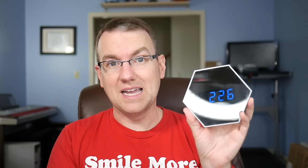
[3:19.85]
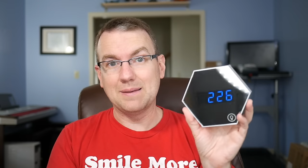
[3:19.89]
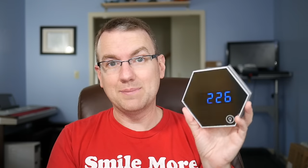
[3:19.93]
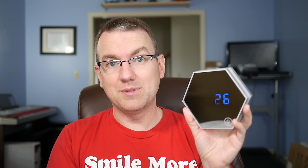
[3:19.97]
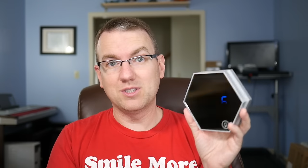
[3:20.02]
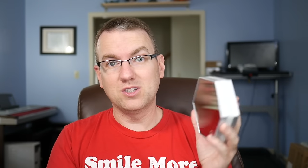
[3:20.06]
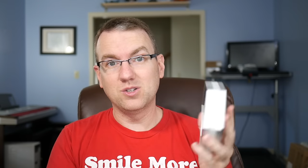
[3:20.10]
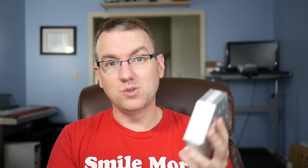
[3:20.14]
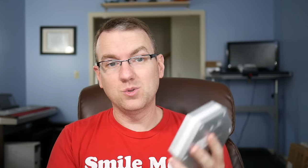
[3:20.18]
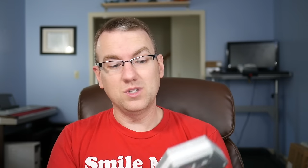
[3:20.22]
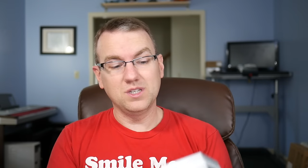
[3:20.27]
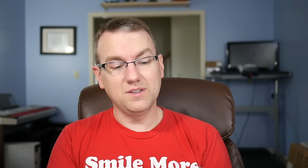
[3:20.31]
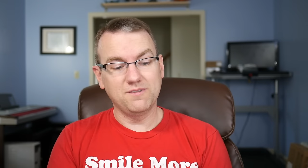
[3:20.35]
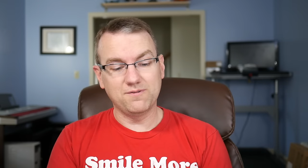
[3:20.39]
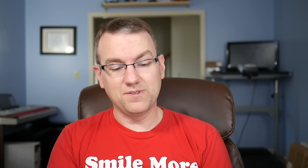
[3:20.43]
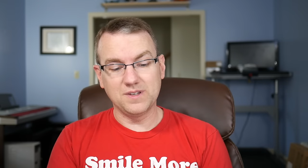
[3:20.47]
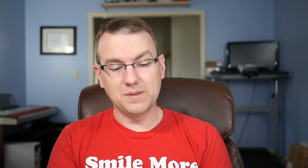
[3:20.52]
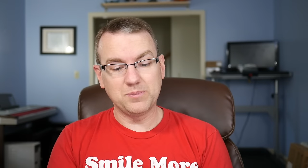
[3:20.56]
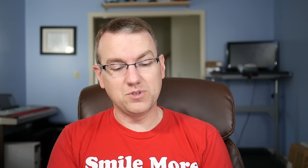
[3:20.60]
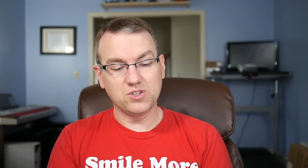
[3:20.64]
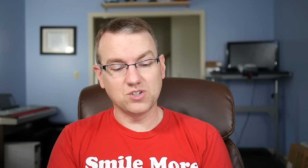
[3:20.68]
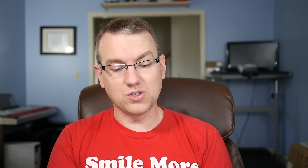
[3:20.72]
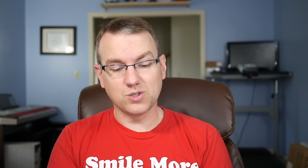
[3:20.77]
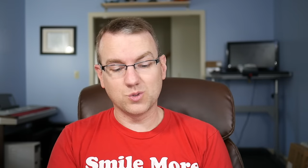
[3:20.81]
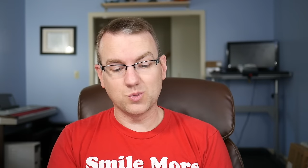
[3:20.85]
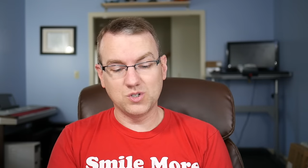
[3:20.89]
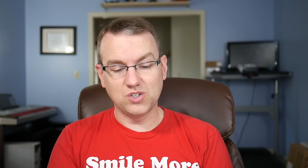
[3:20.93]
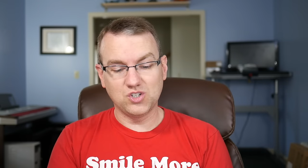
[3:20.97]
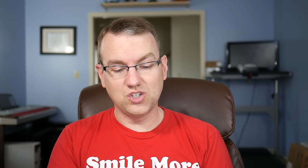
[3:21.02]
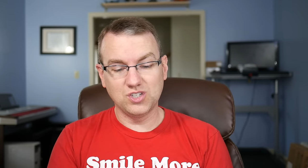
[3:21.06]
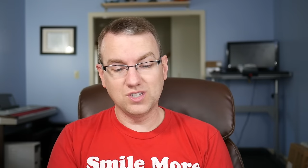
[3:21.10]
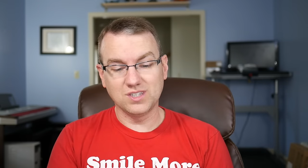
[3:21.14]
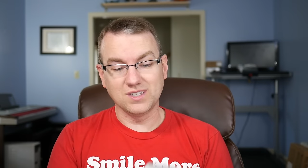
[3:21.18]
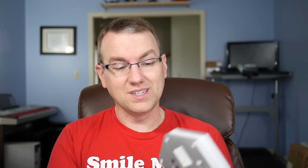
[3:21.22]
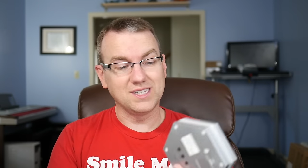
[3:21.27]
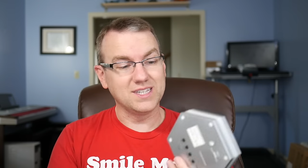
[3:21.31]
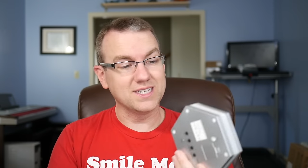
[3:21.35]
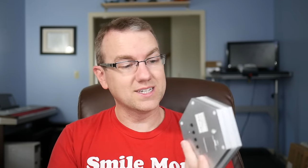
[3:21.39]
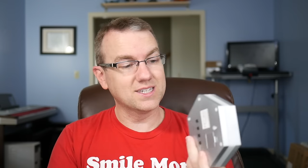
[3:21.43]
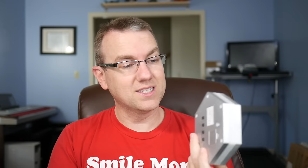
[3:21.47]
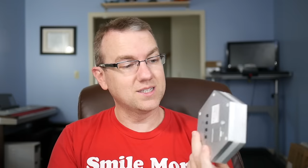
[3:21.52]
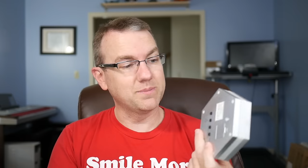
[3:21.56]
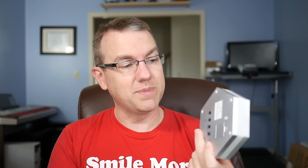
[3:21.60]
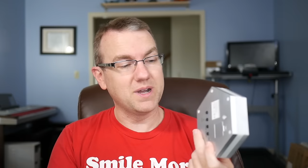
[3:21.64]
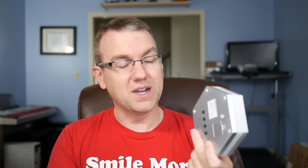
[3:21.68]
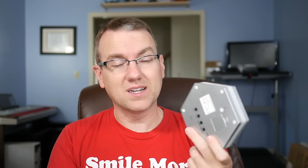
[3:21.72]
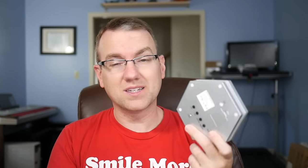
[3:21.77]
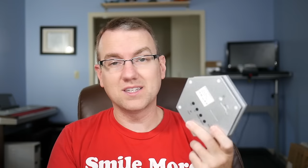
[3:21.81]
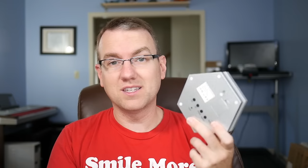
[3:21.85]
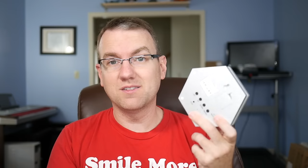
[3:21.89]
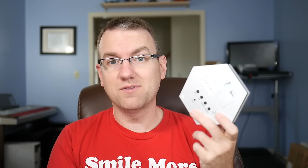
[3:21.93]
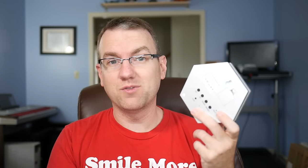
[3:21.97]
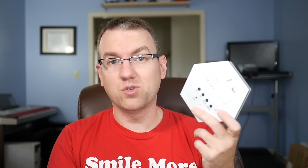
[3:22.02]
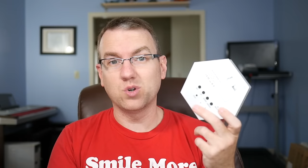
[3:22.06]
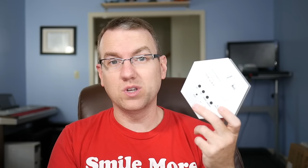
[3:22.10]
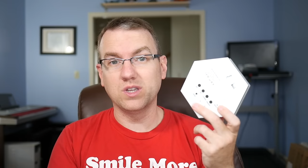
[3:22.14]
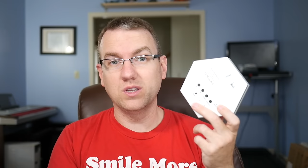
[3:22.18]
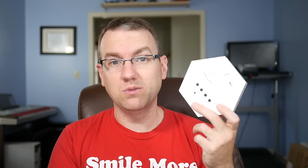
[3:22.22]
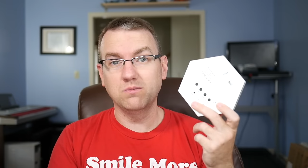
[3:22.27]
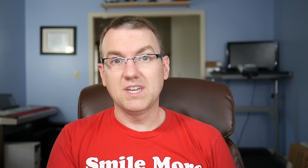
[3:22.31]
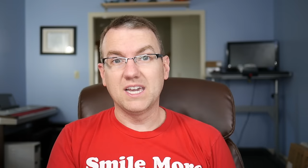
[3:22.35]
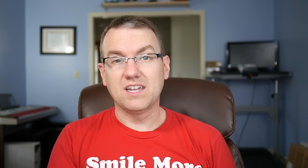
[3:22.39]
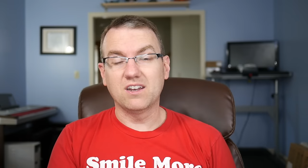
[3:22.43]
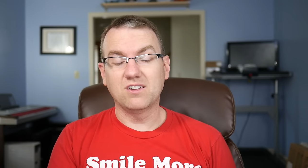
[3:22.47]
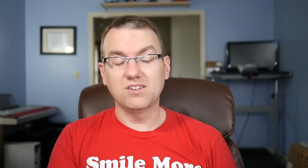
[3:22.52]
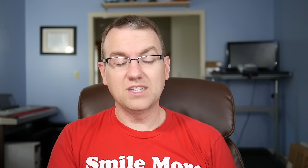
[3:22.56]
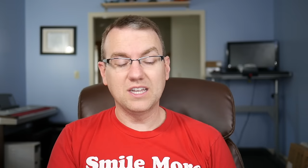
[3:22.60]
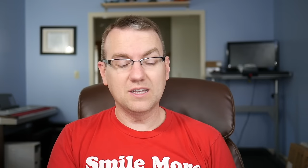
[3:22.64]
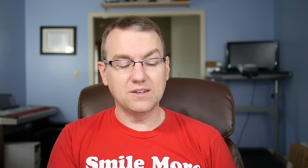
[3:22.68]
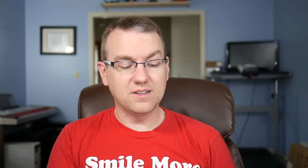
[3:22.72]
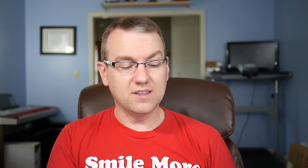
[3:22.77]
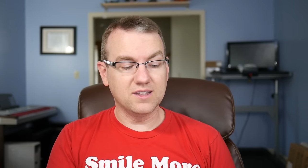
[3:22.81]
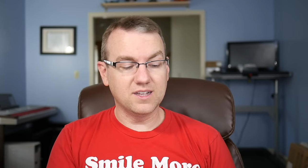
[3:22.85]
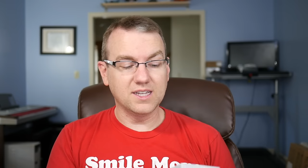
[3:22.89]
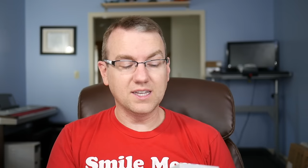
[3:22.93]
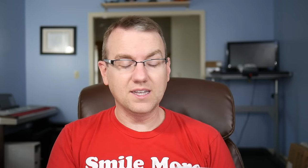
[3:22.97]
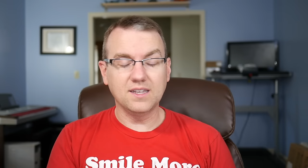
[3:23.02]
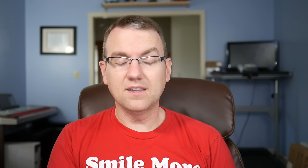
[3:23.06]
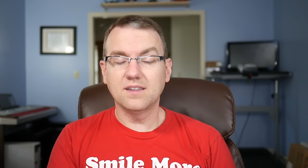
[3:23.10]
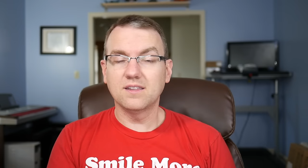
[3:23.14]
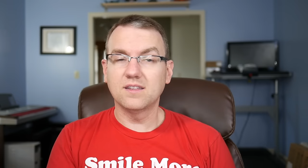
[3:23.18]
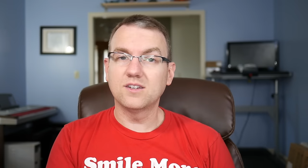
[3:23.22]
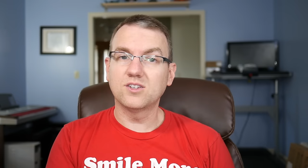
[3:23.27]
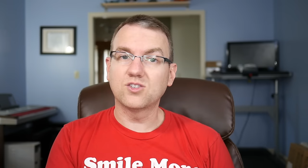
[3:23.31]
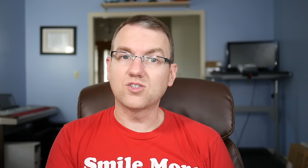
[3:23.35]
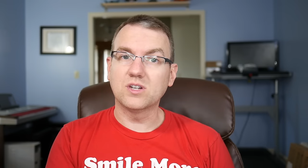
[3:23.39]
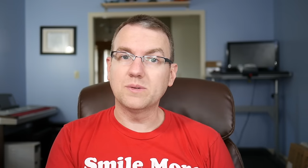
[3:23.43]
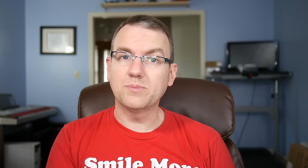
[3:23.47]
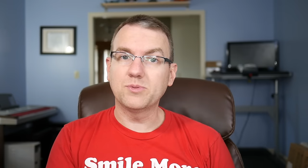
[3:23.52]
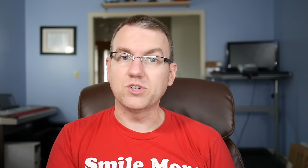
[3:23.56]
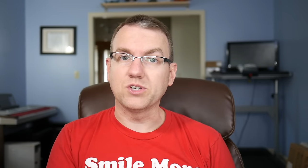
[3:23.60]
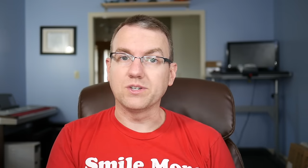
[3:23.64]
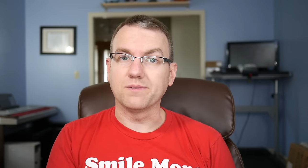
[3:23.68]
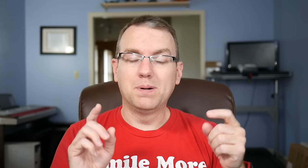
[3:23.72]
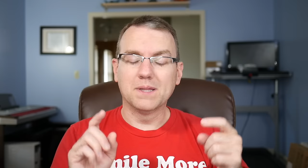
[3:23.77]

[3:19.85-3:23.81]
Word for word: absolutely flips your switches and ticks the boxes for you, head on down to the link in the description.